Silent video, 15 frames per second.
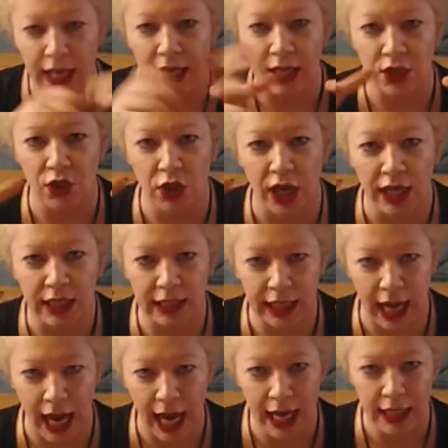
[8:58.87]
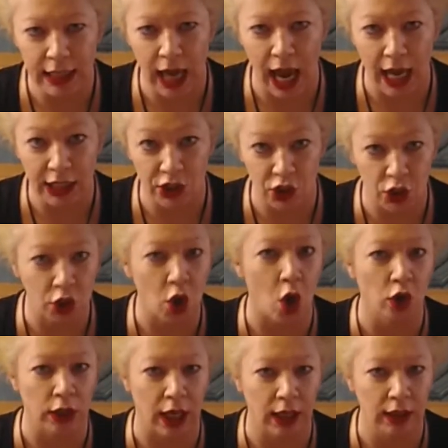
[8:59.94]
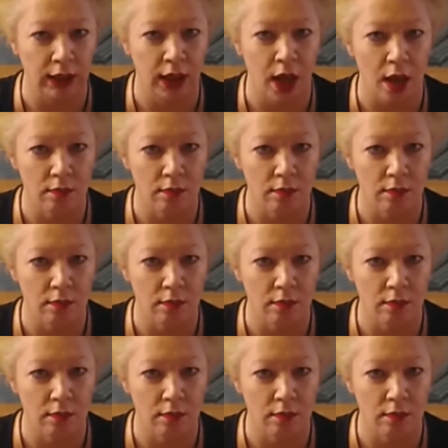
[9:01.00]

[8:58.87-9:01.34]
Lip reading: is can a scholar